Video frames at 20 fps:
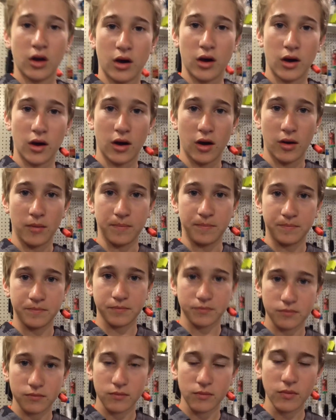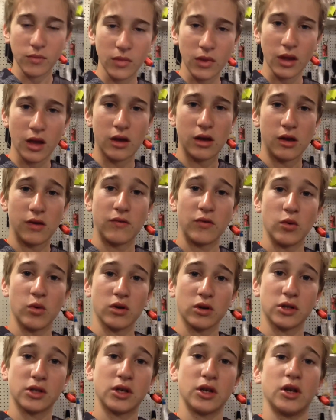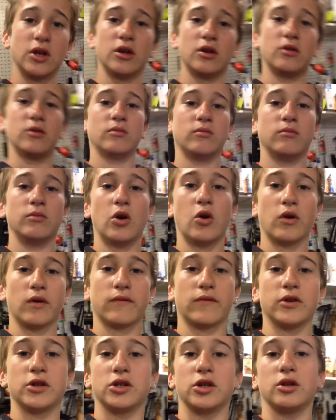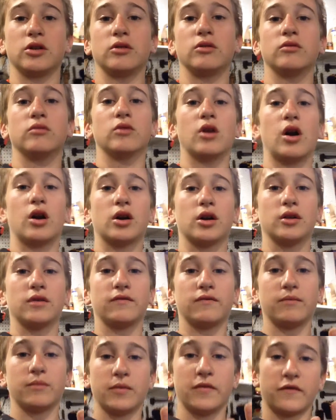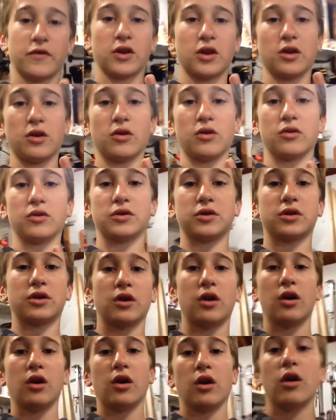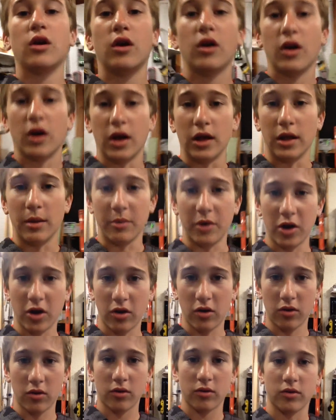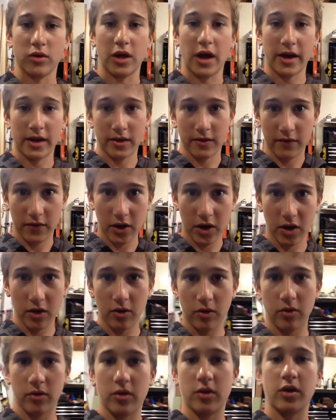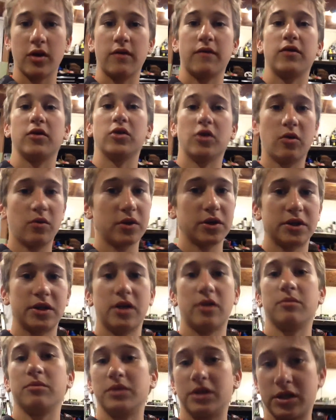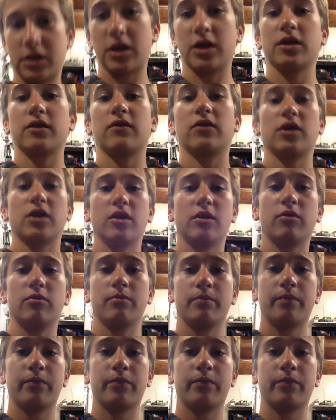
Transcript: if you want to see mowing, fishing, rocket videos, let me know. Like the video. If you don't want to see them, dislike the video.